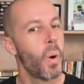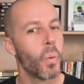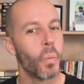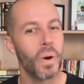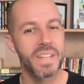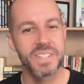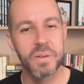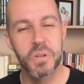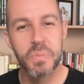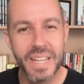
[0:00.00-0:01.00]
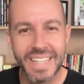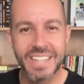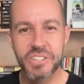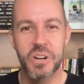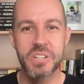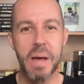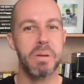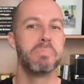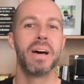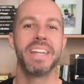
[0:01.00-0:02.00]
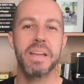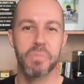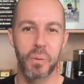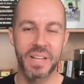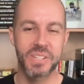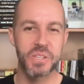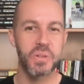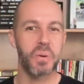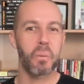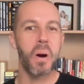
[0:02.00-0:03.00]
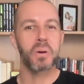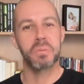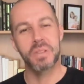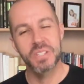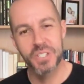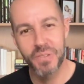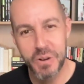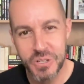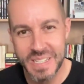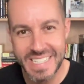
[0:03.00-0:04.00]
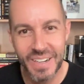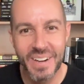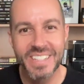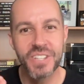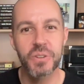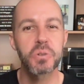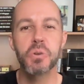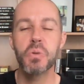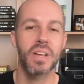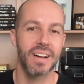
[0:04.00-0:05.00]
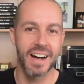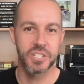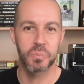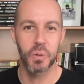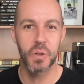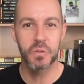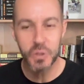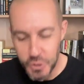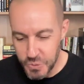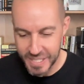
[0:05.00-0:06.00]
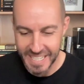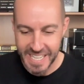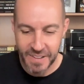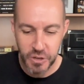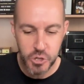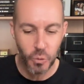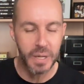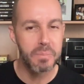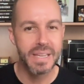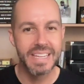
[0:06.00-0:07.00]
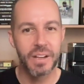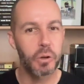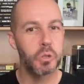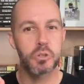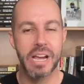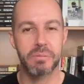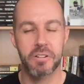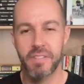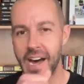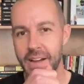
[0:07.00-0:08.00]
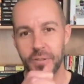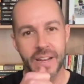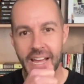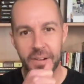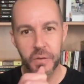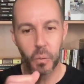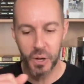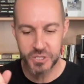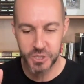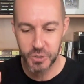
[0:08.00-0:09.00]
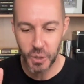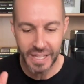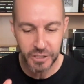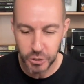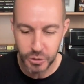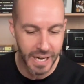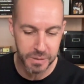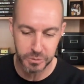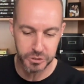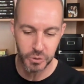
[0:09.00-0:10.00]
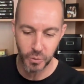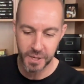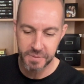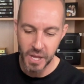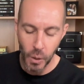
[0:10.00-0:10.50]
What is up, New Beginnings Church? Happy Monday morning to you, and welcome to this devotion series through the Gospel of Luke. If you're joining me, go to Luke chapter 5. Read ahead if you want to. Incredible story.